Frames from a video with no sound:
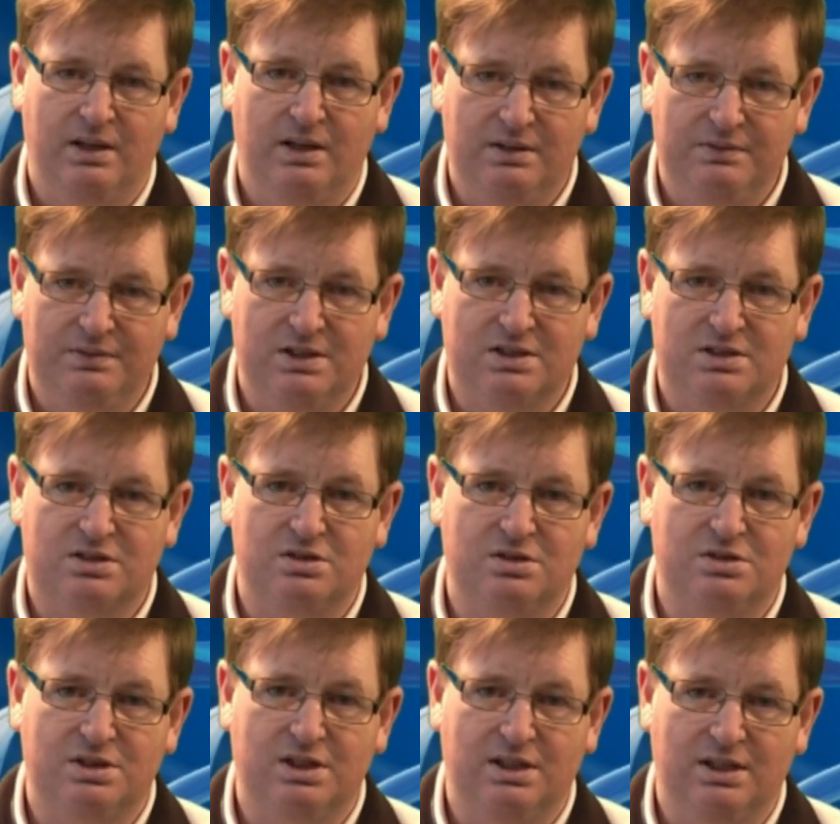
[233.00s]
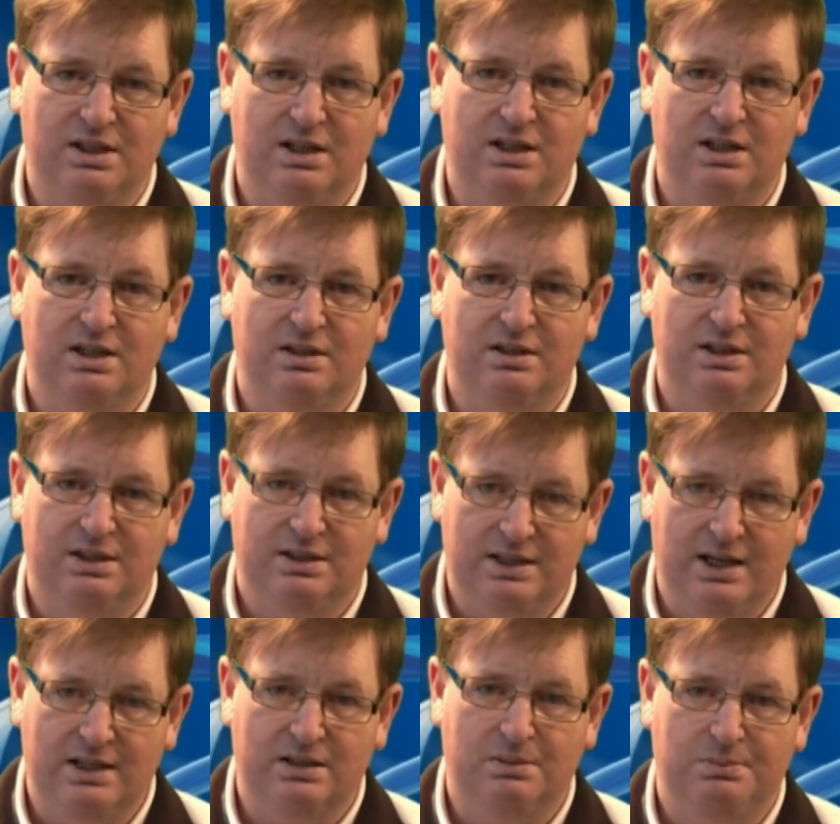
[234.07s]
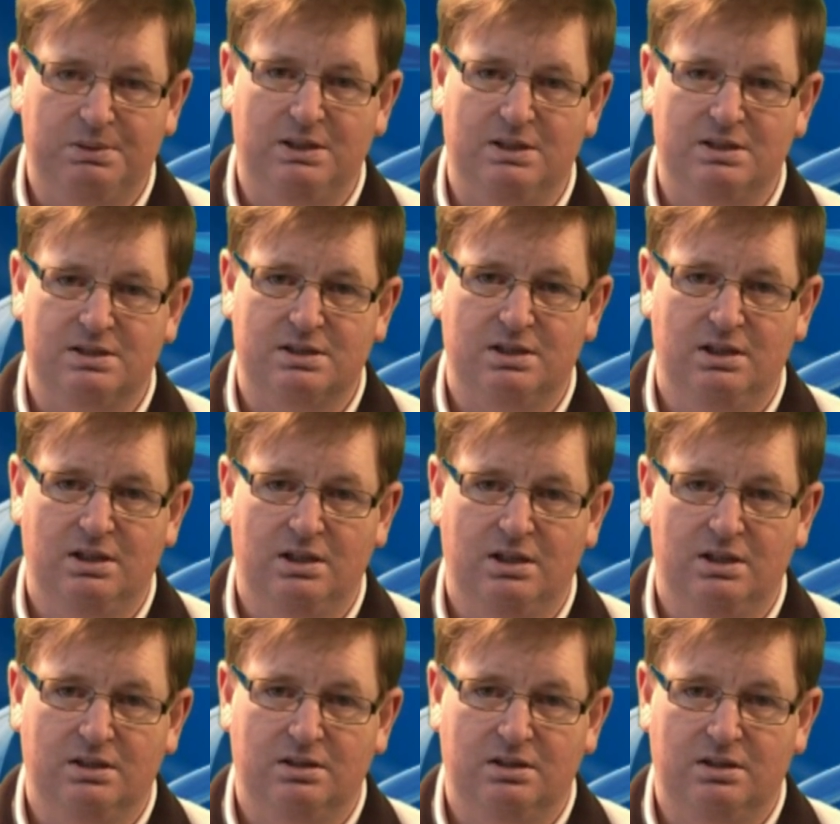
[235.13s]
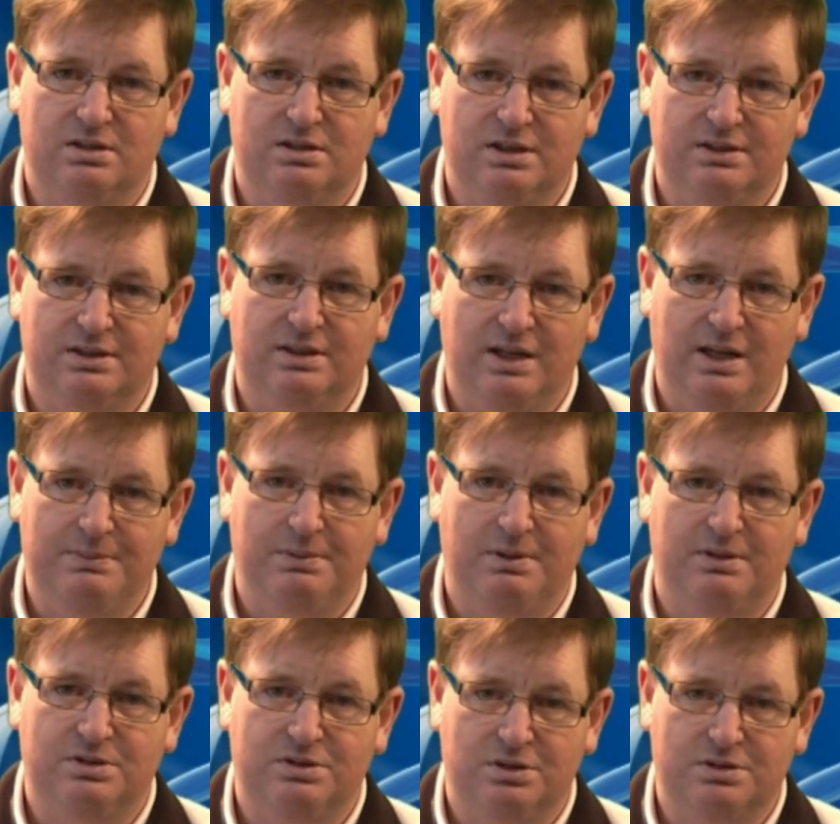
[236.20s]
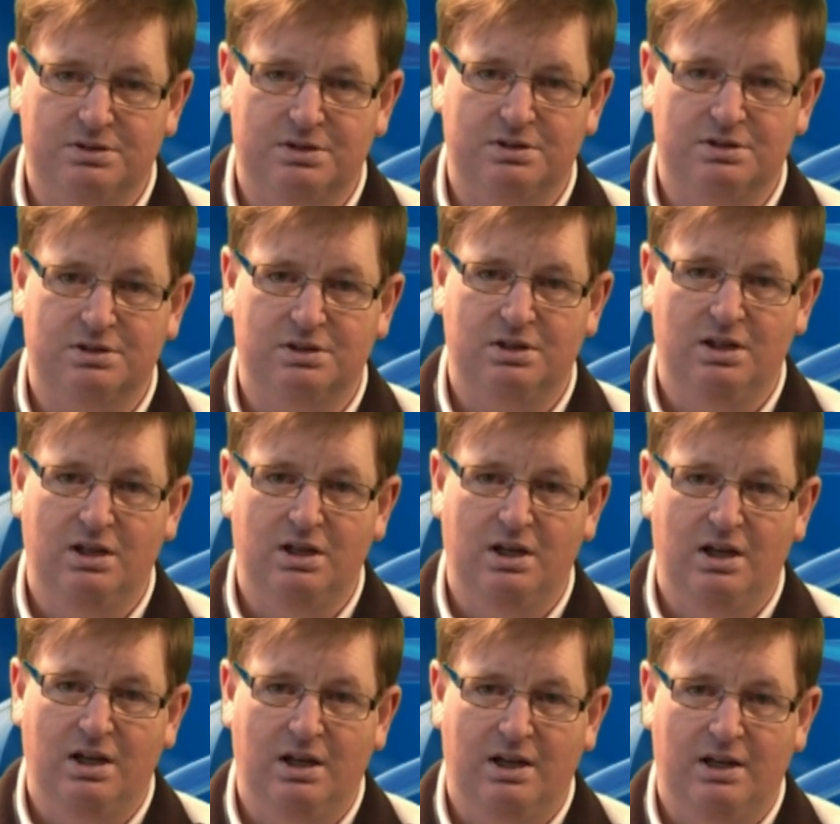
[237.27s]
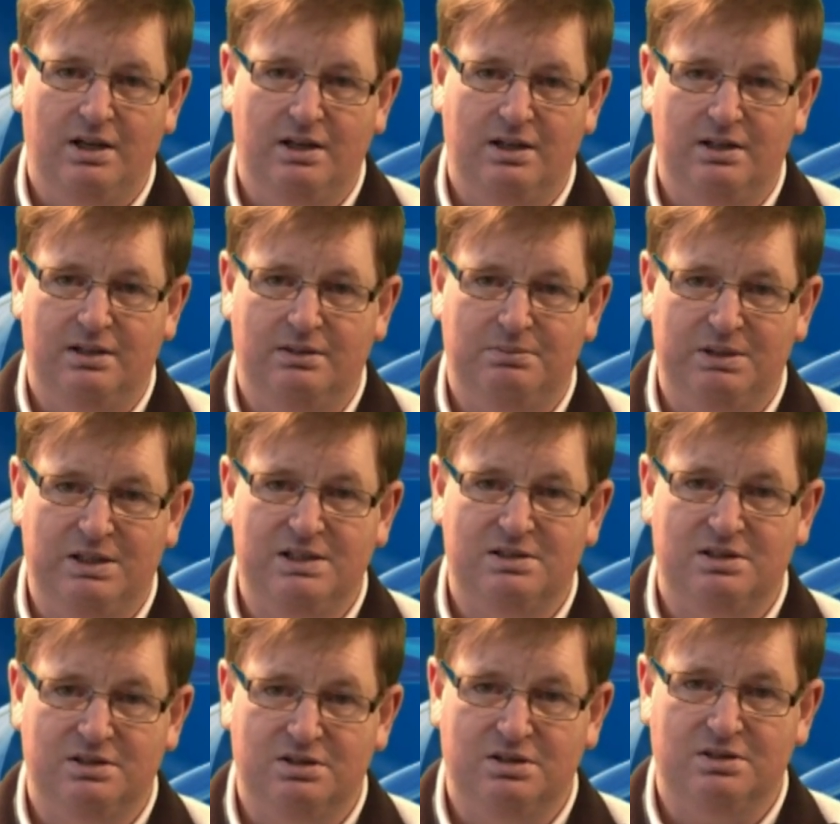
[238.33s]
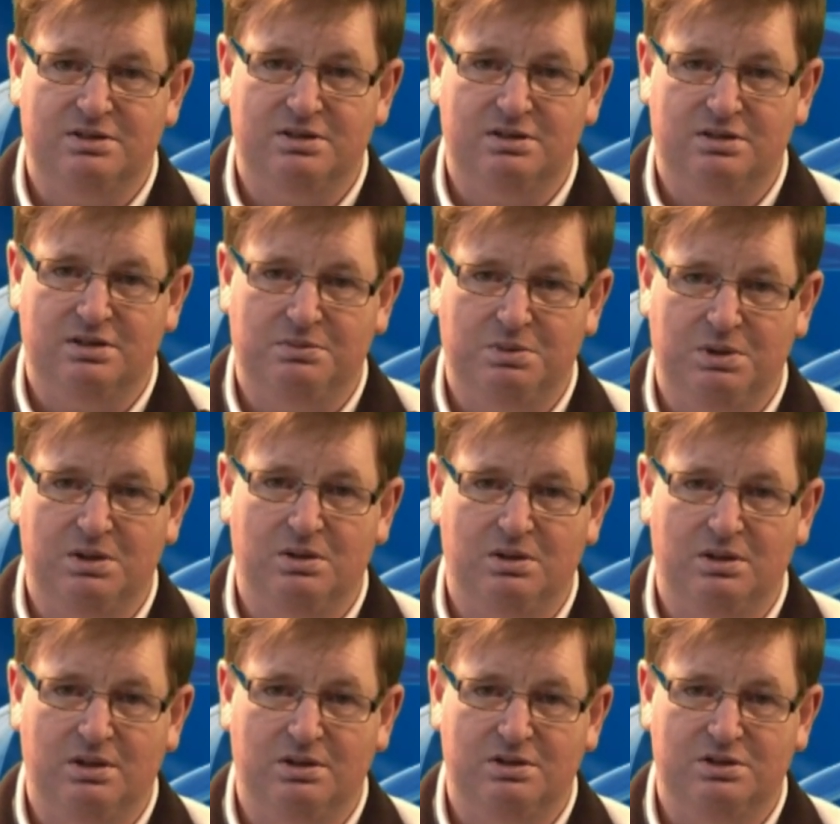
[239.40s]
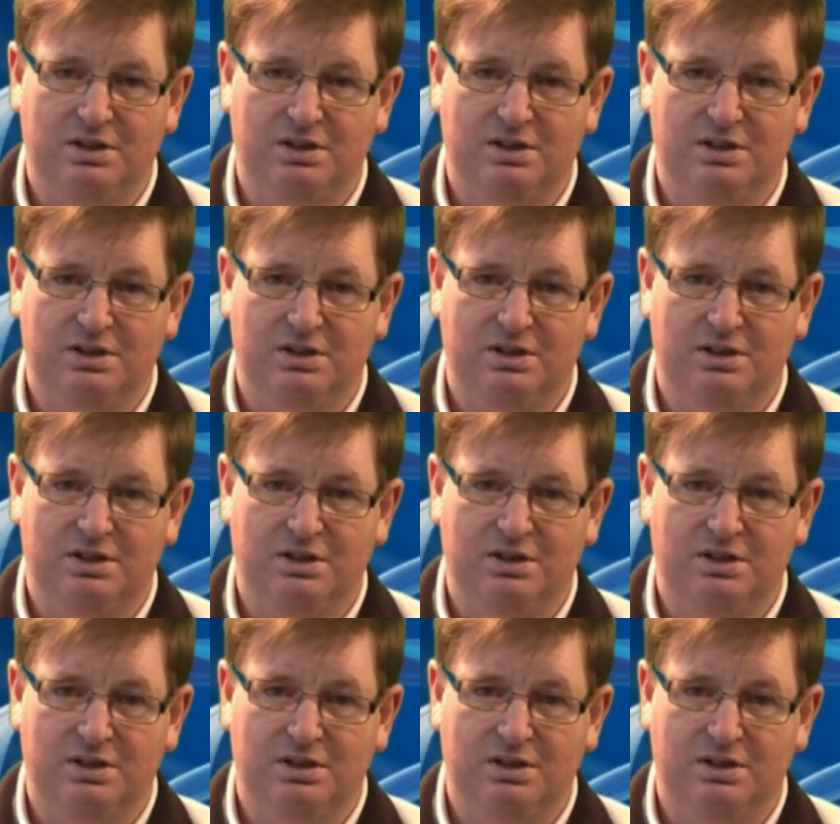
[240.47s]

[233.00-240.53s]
Every excuse they get, they attack the police. Now, is that the type of justice, policing and justice that we're going to look